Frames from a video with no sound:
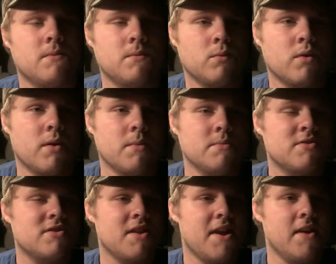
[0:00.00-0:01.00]

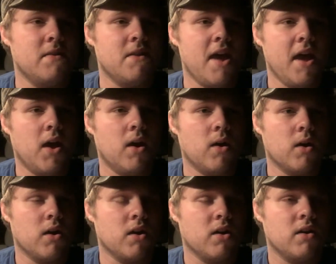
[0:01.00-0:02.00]
rims, and they
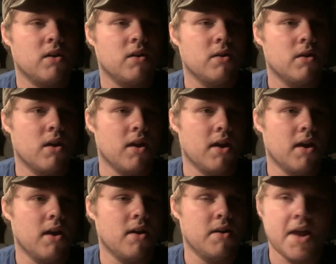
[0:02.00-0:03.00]
are
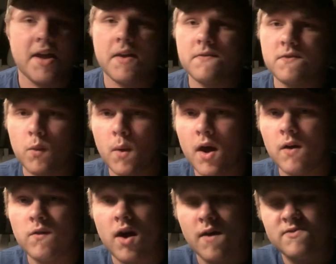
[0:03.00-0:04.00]
negative
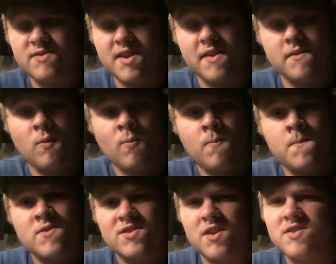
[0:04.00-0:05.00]
12 offset,
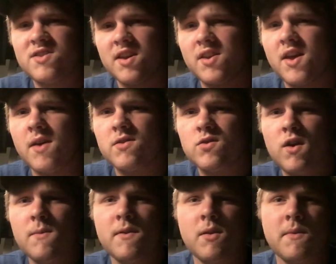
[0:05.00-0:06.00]
so they're sticking out
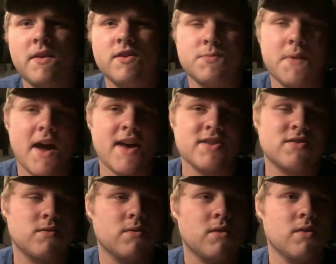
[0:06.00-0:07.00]
12 millimeters
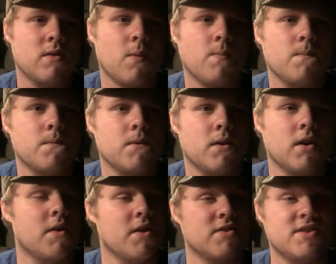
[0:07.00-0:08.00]
past,
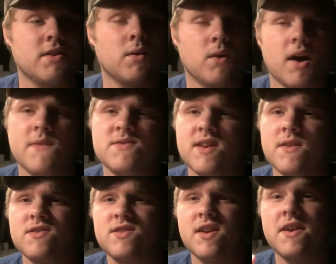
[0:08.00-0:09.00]
or they're 0 offset.
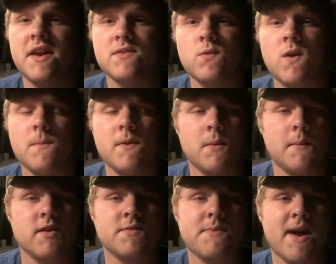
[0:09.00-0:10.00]
They're sticking out 12
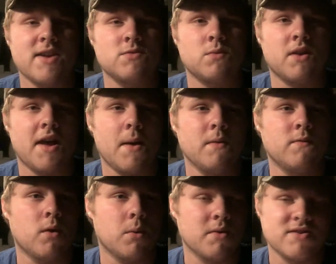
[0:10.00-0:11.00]
millimeters past what I had
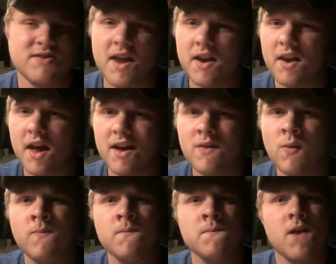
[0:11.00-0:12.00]
before, which is not a lot.
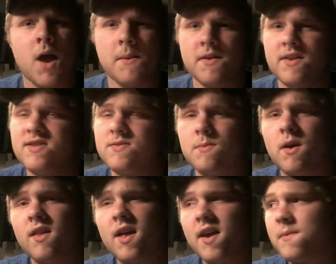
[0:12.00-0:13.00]
I mean, a
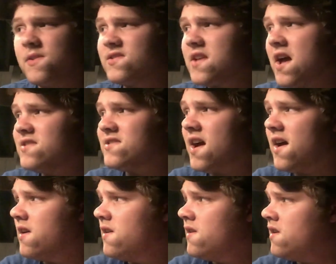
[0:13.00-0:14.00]
lot of these guys
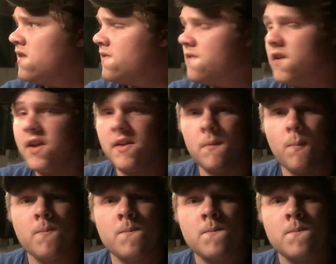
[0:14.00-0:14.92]
got friggin'